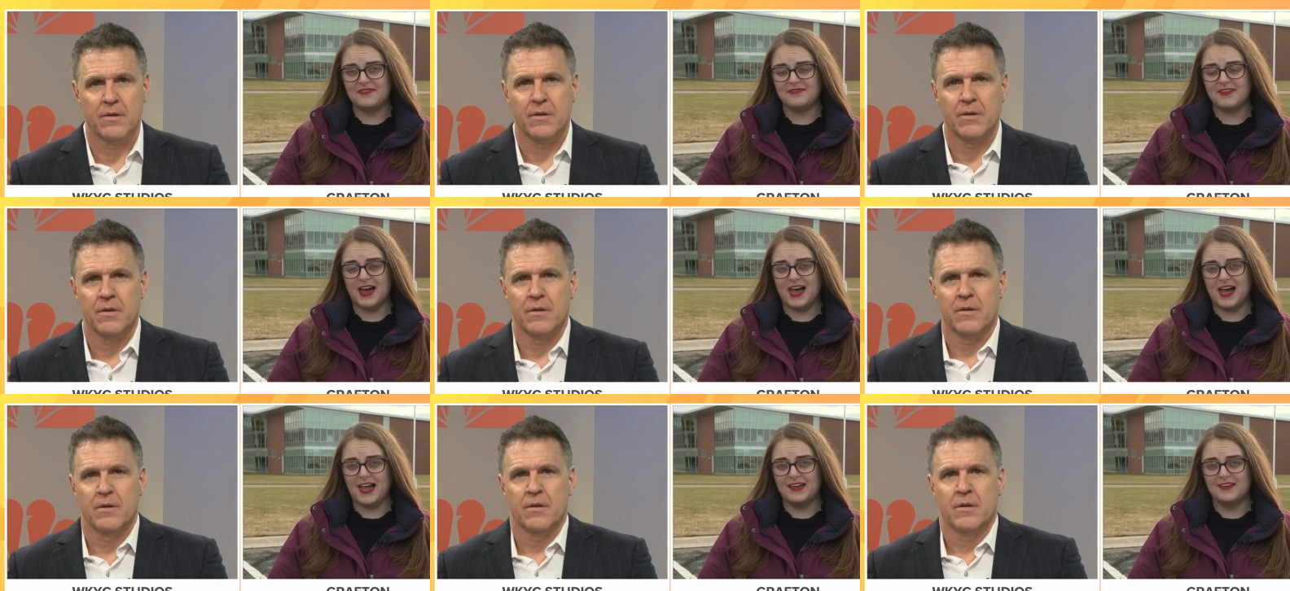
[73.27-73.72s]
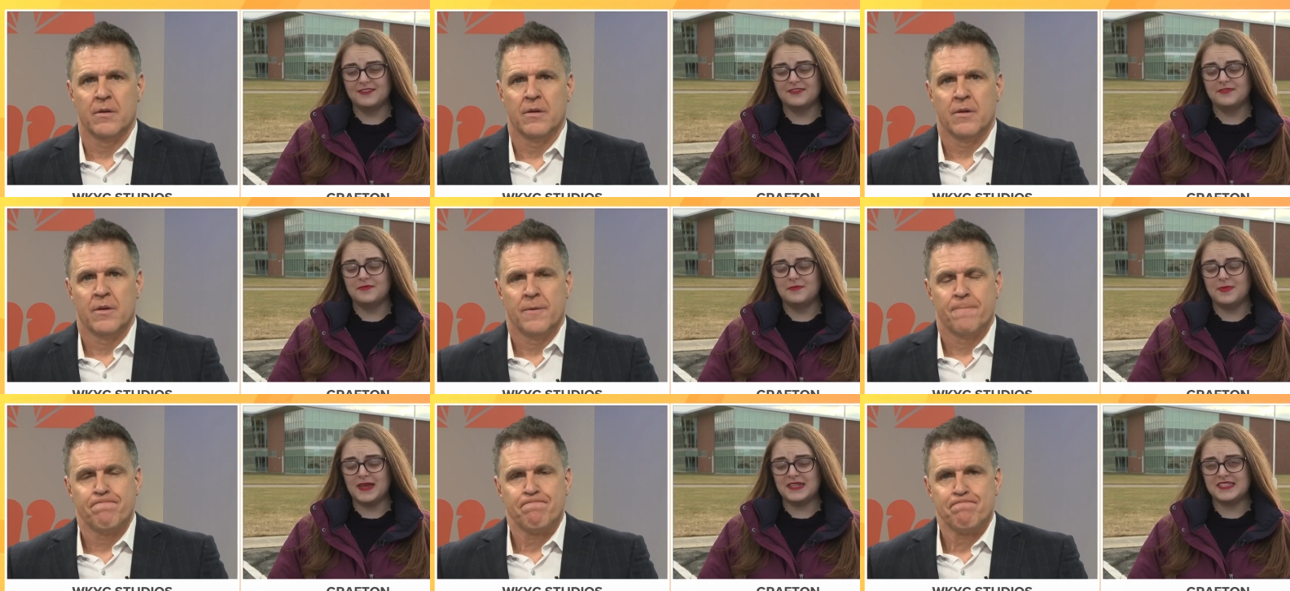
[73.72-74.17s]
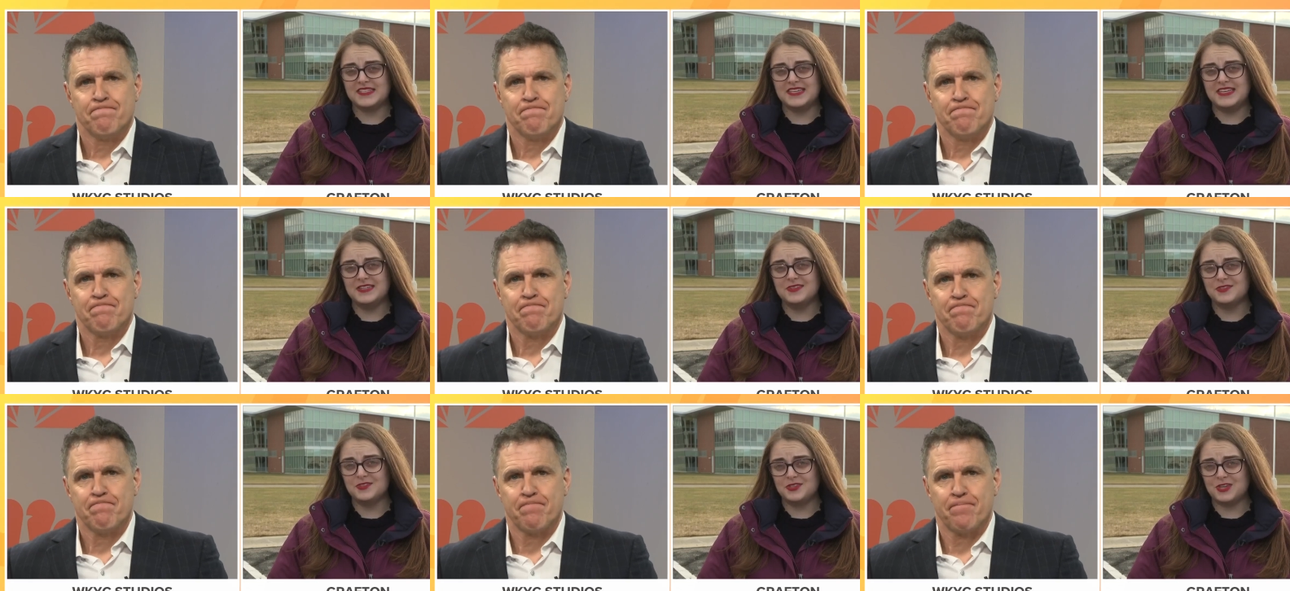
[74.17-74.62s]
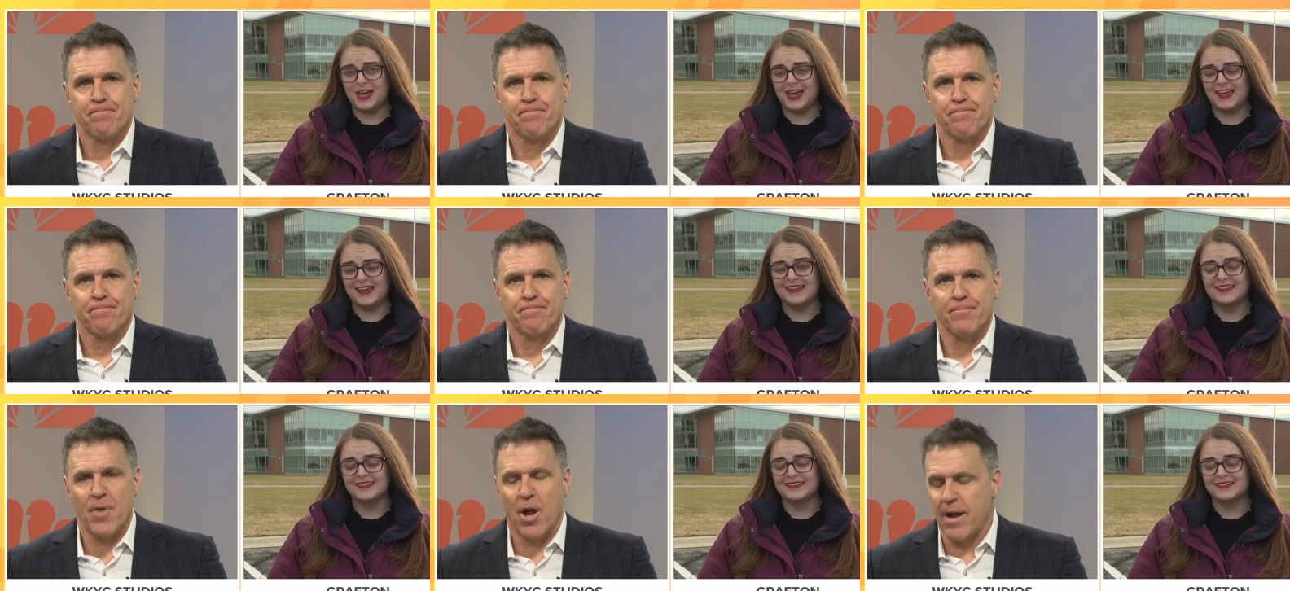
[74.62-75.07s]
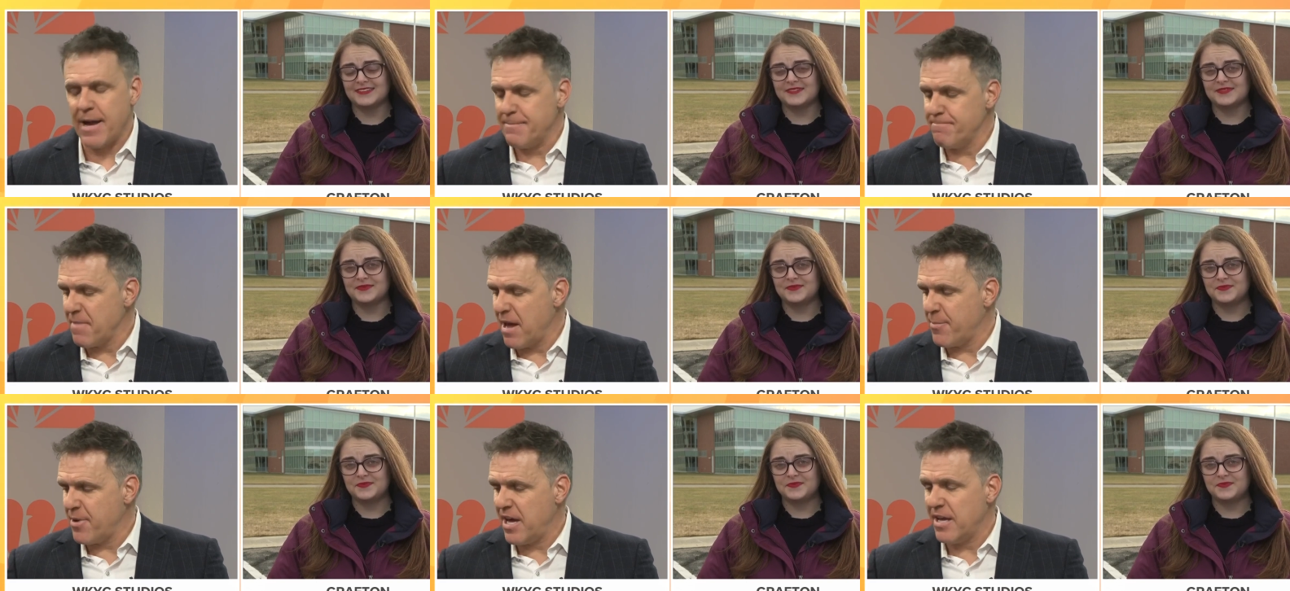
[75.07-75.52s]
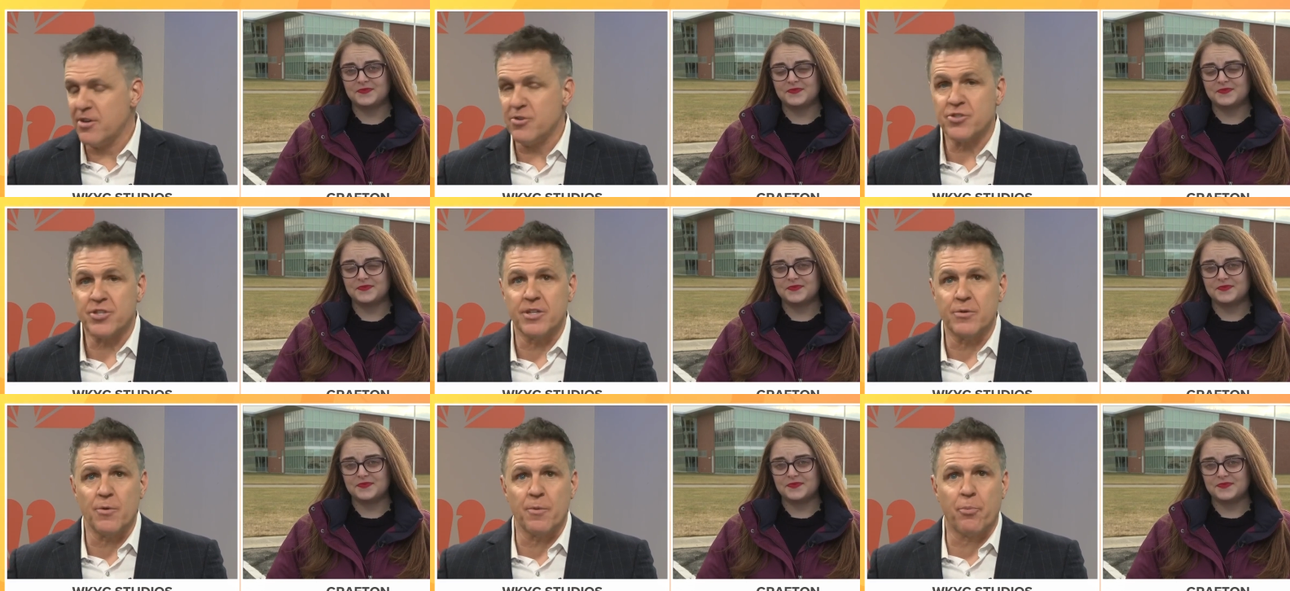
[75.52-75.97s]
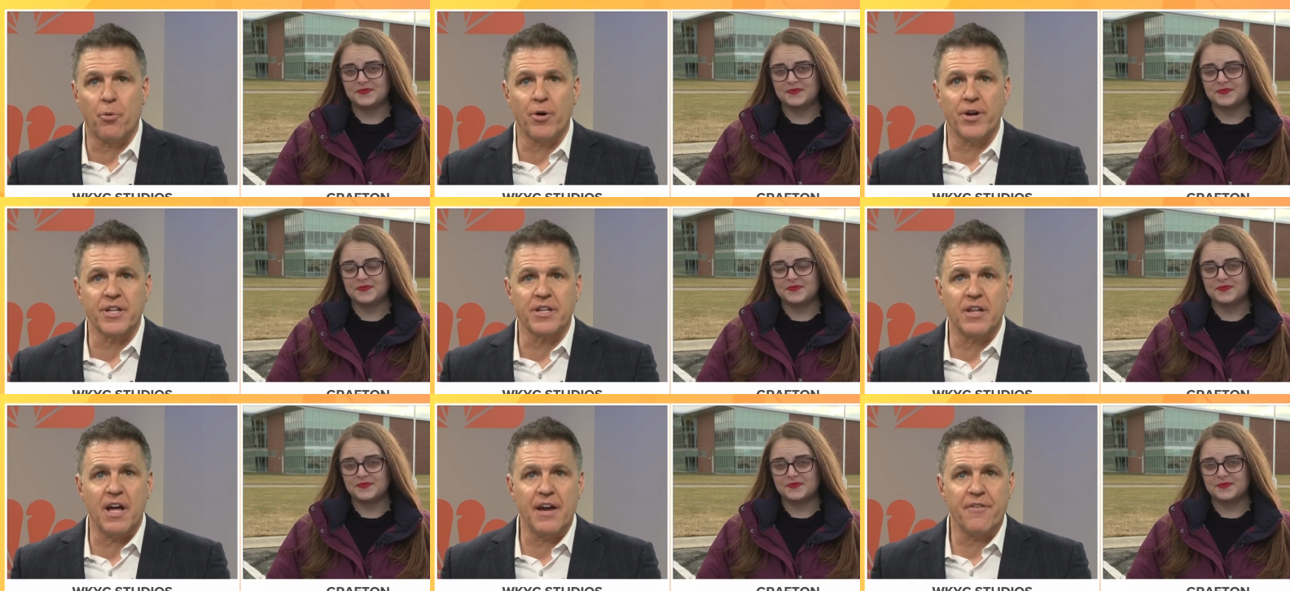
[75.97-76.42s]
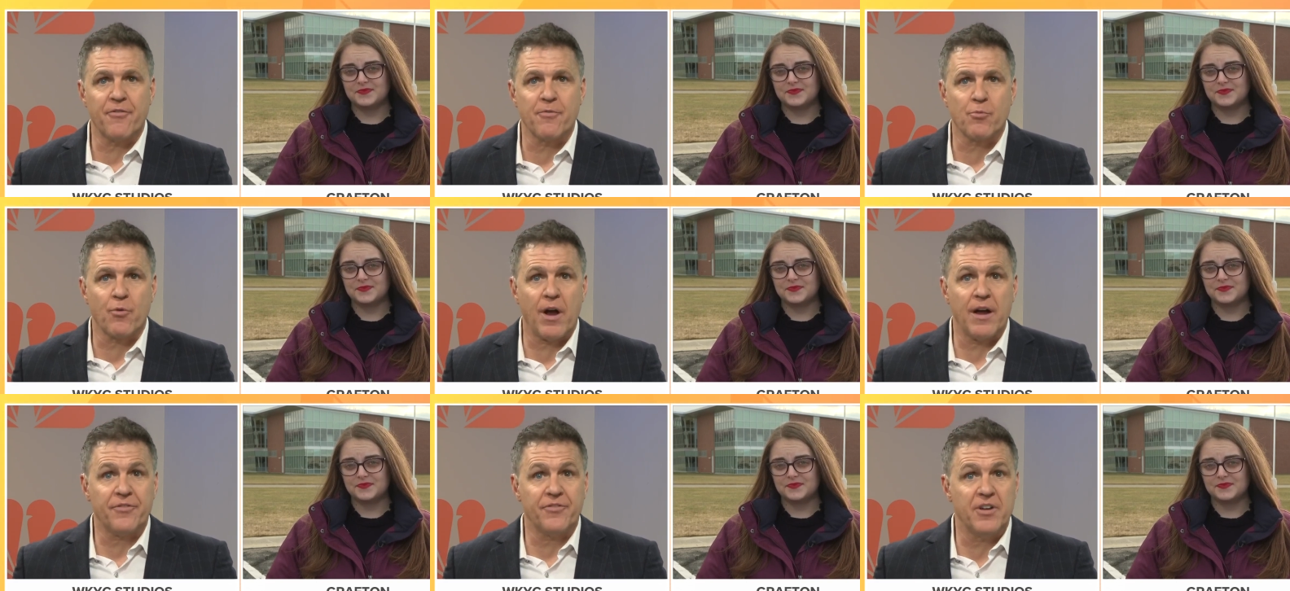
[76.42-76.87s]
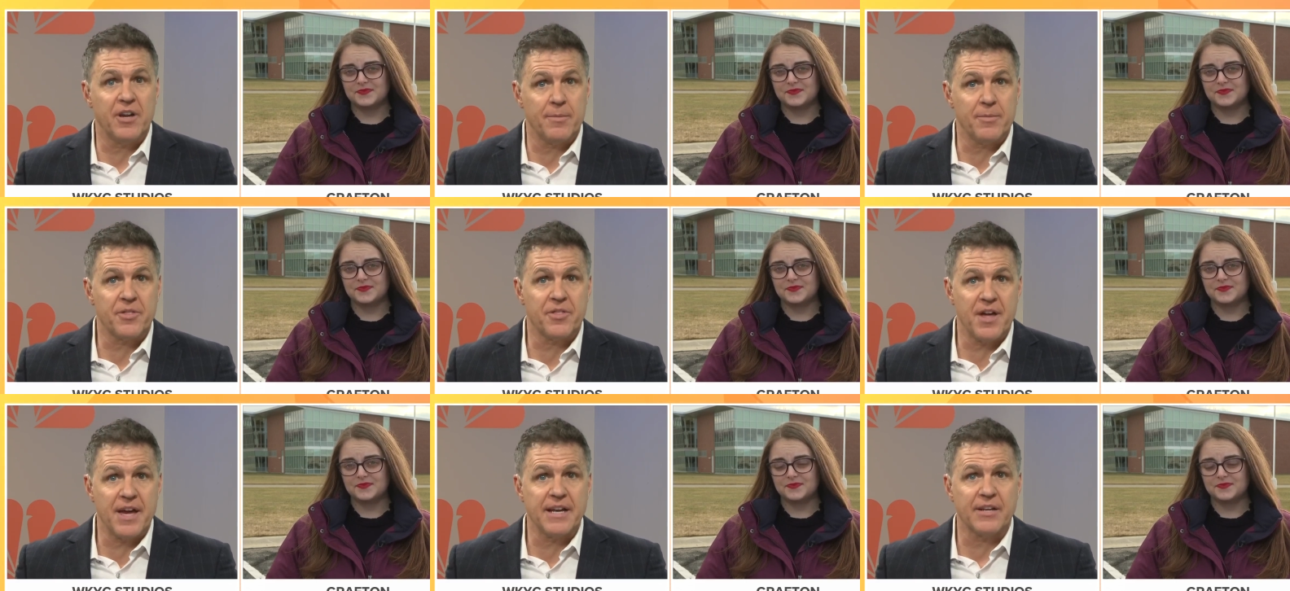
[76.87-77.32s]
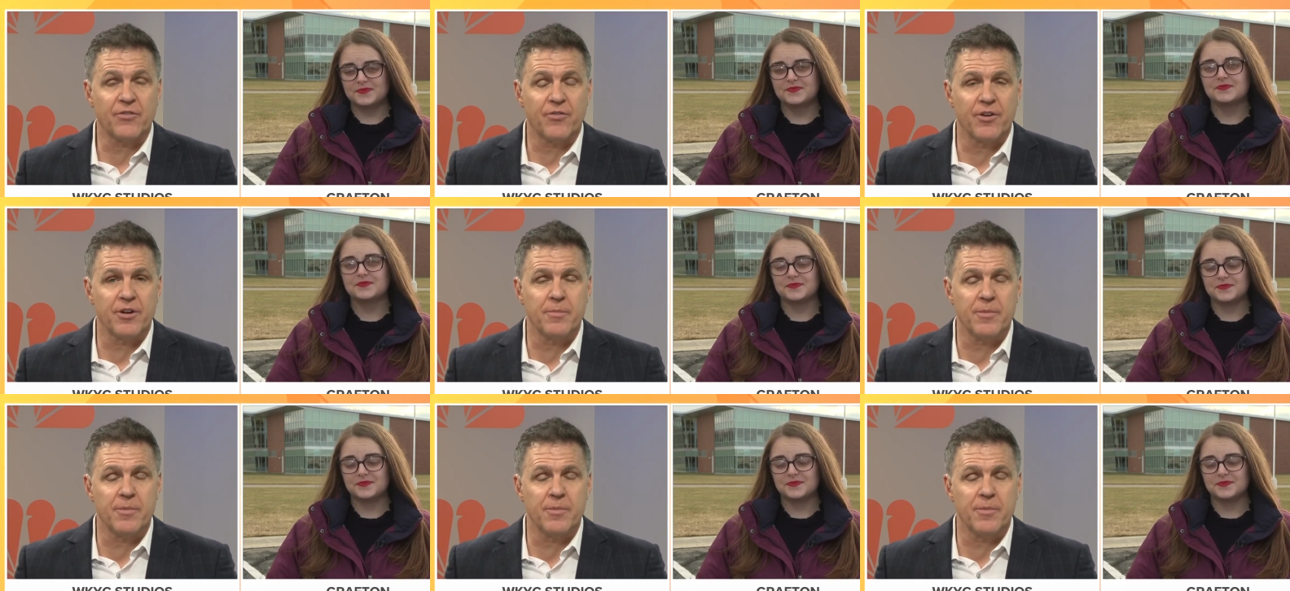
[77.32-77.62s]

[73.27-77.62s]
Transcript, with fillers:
Speaker 1: 5. Betsy, Jay.
Speaker 2: All right, Emma Henderson reporting live from Grafton. Emma, thanks very